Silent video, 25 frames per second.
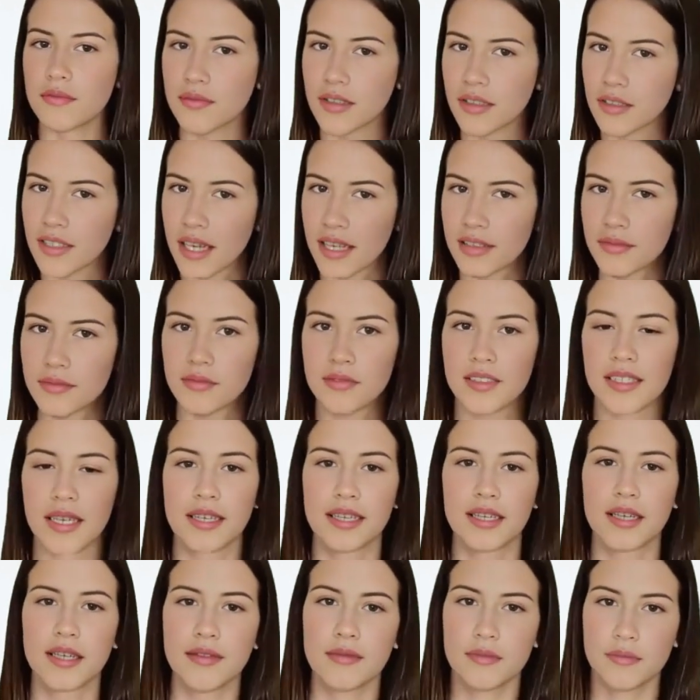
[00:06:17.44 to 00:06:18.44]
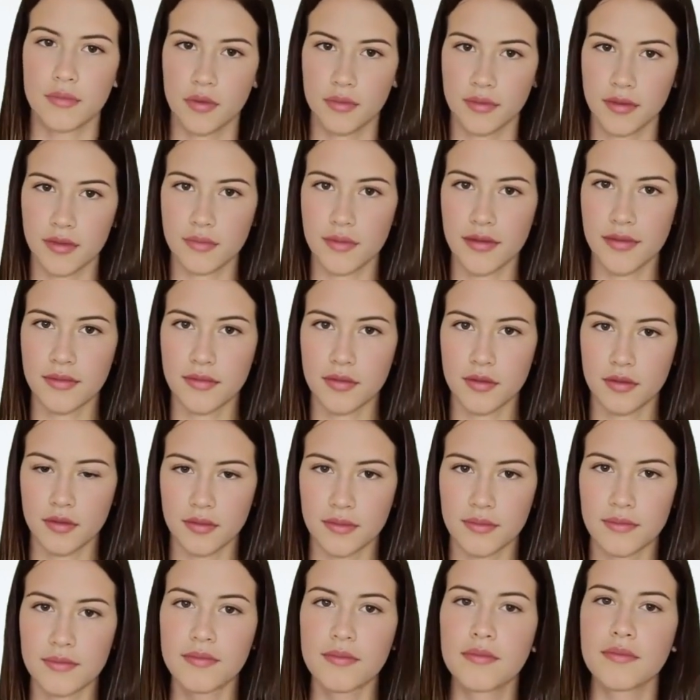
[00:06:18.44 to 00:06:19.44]
The next decade will be
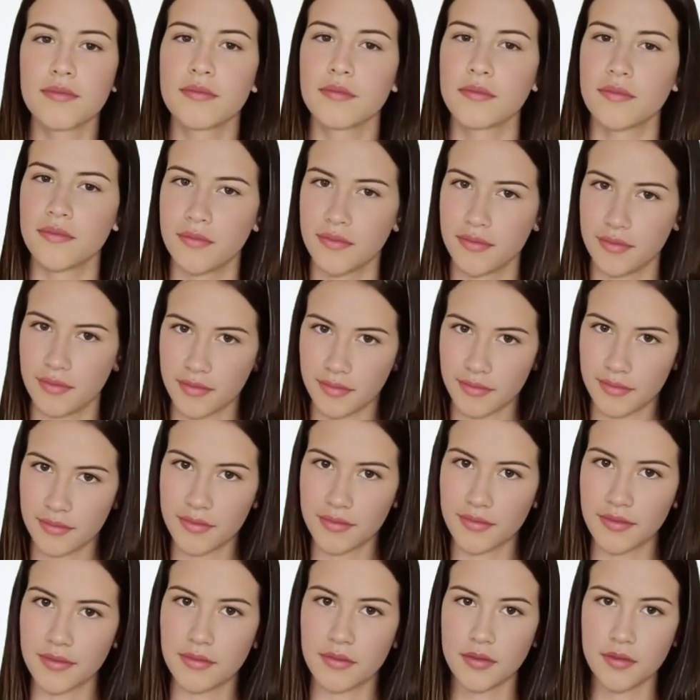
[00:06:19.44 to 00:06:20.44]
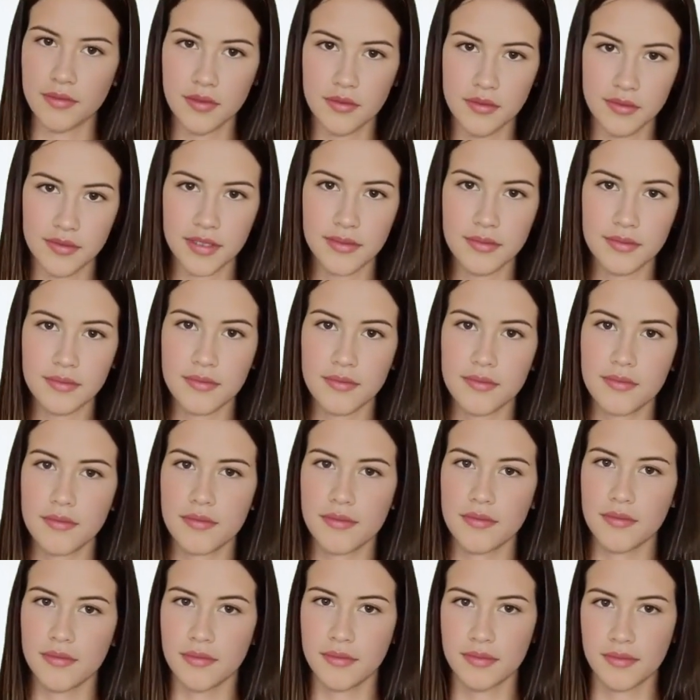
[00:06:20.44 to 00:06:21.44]
pivotal. Conclusion
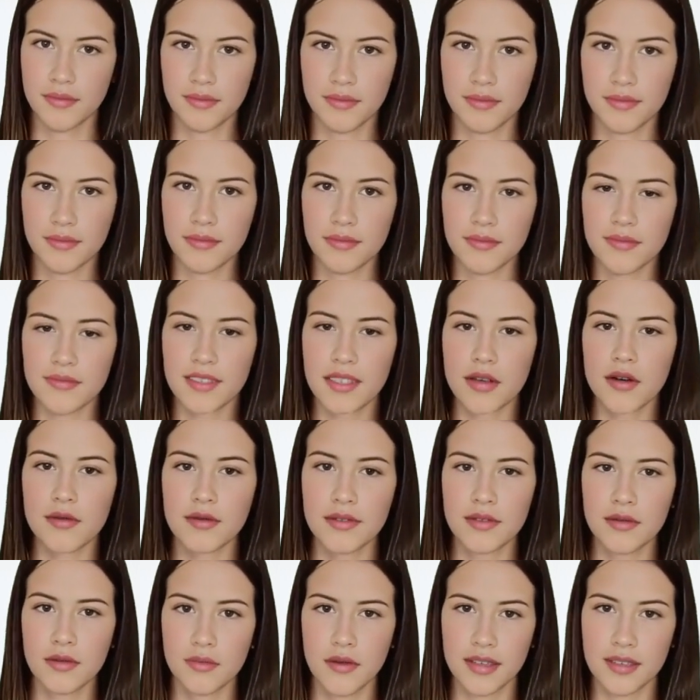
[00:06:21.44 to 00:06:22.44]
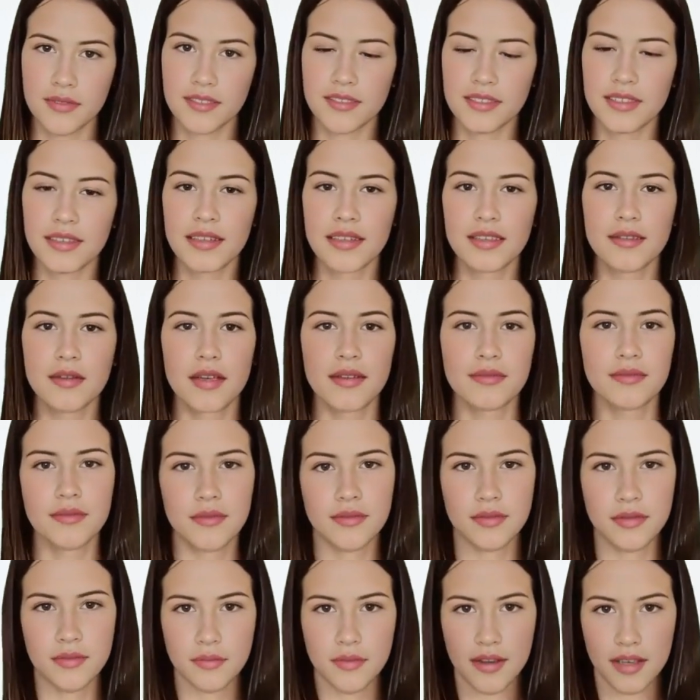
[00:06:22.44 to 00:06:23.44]
Terra USD
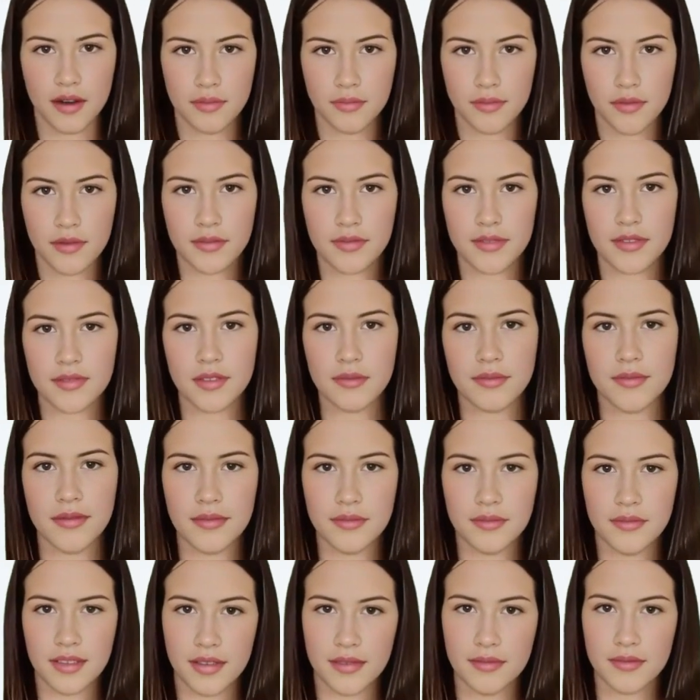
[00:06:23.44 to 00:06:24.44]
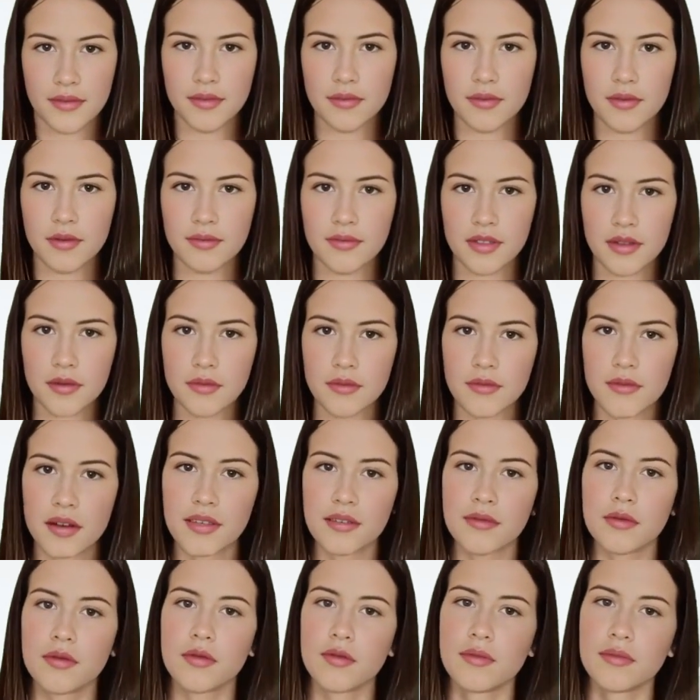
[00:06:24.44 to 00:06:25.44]
isn't a mere participant in the crypto
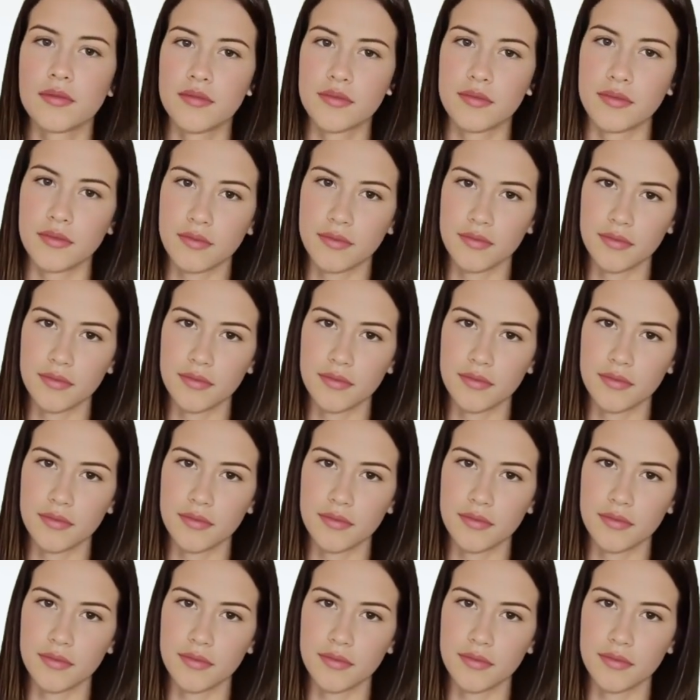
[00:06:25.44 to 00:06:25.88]
chronicles.